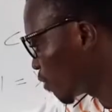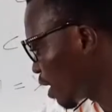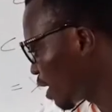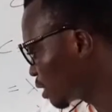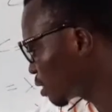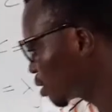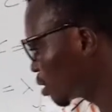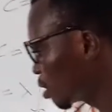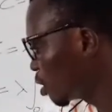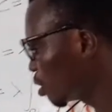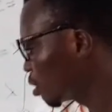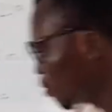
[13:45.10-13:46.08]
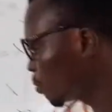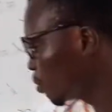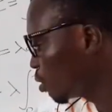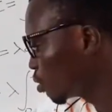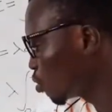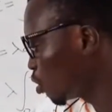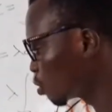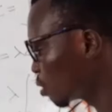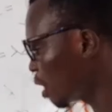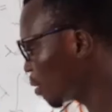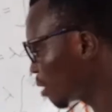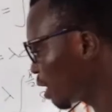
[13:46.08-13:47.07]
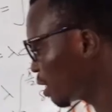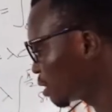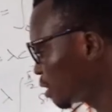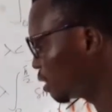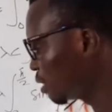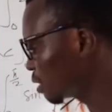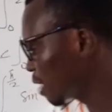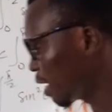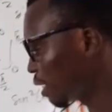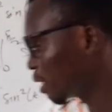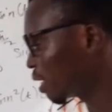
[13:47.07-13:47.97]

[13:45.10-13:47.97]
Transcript: s equal to lambda c sine